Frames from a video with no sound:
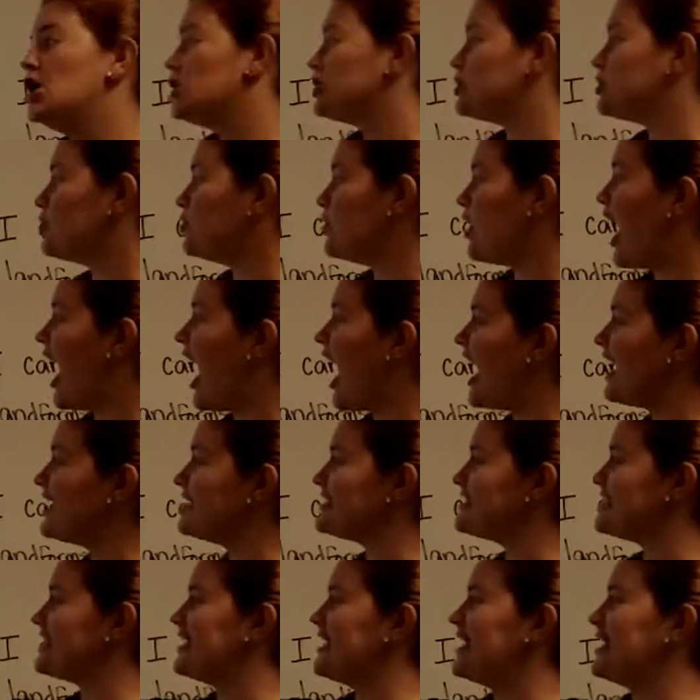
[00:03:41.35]
So I
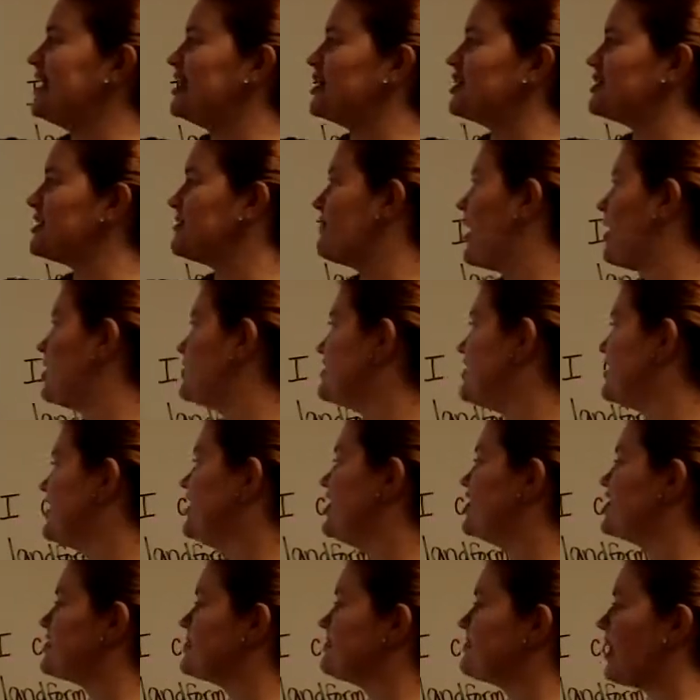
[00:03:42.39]
see here's a mountain,
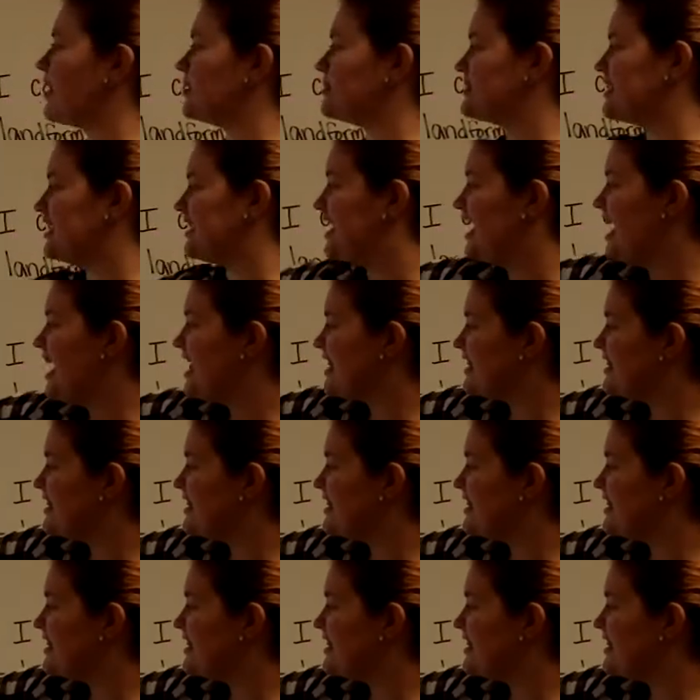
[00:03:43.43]
here's a mountain.